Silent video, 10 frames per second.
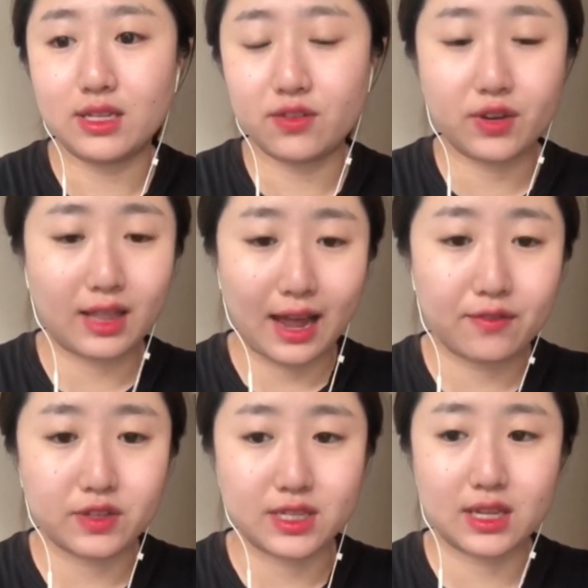different
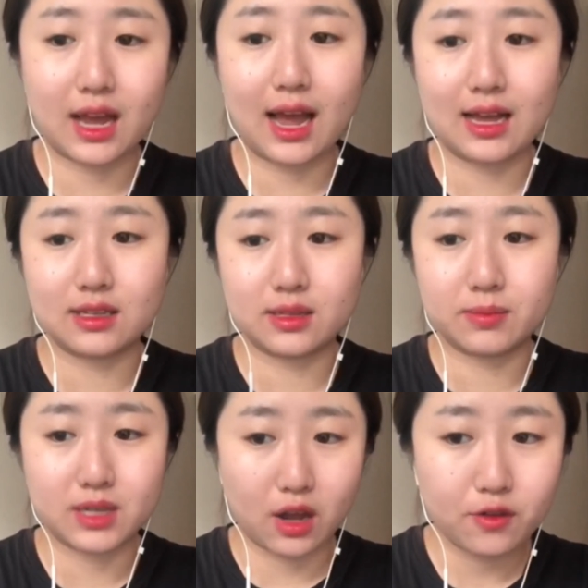lives as
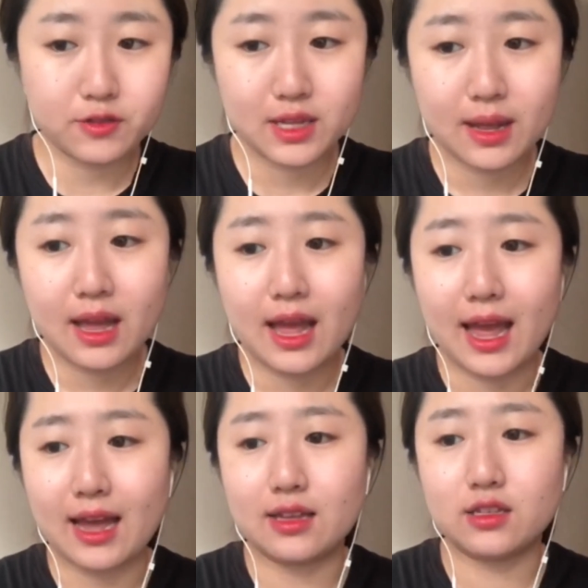themselves,
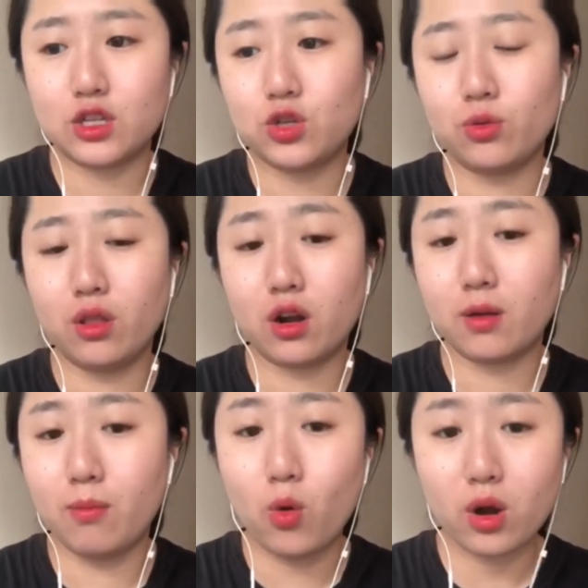and to
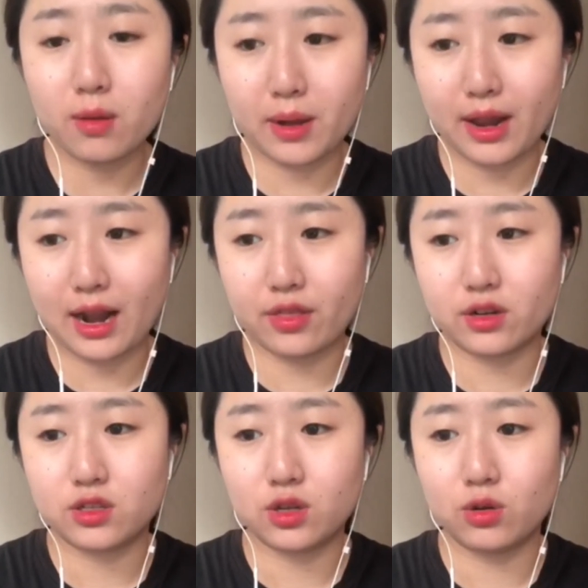learn more about
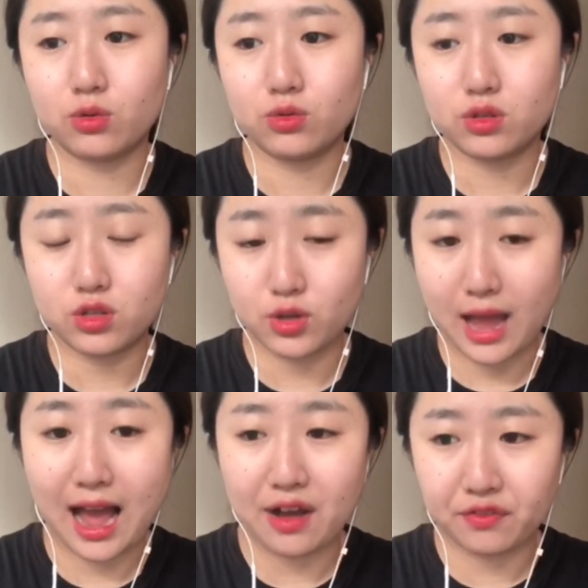others, so to
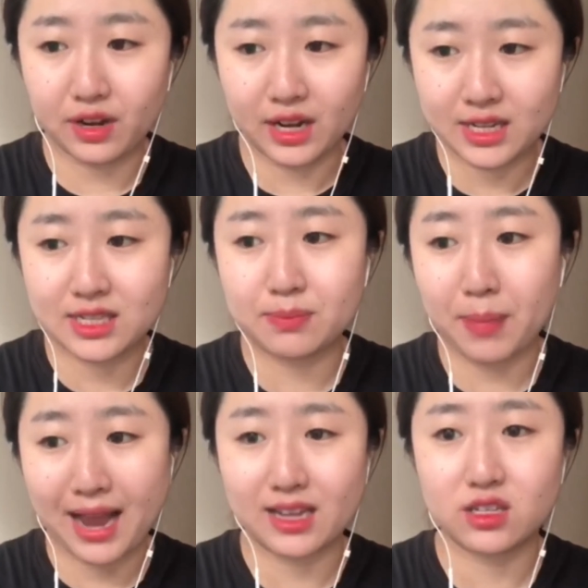have less
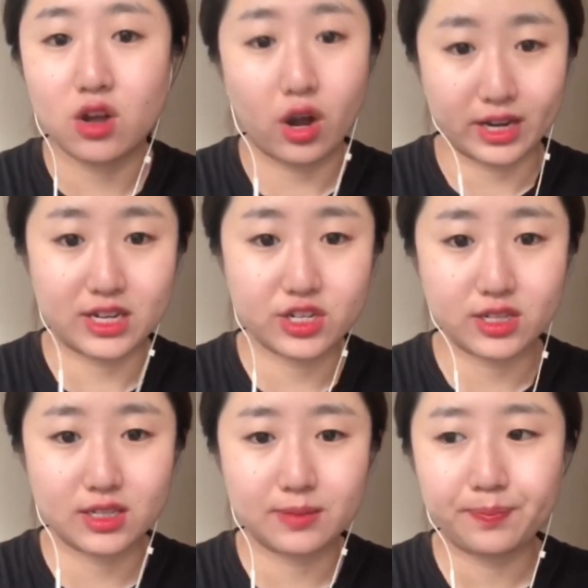biased
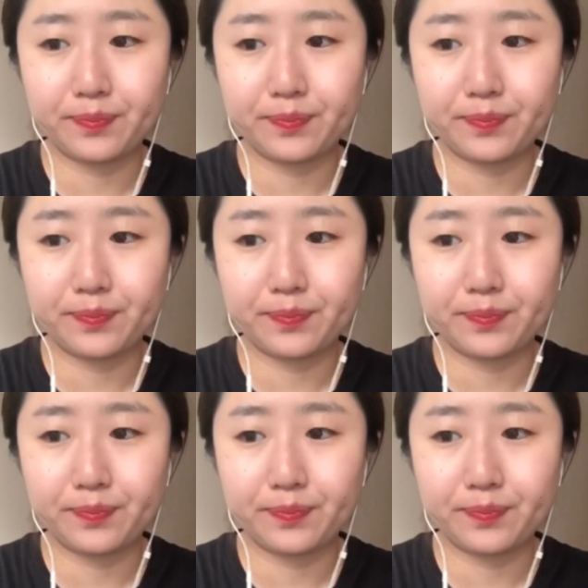cognitions.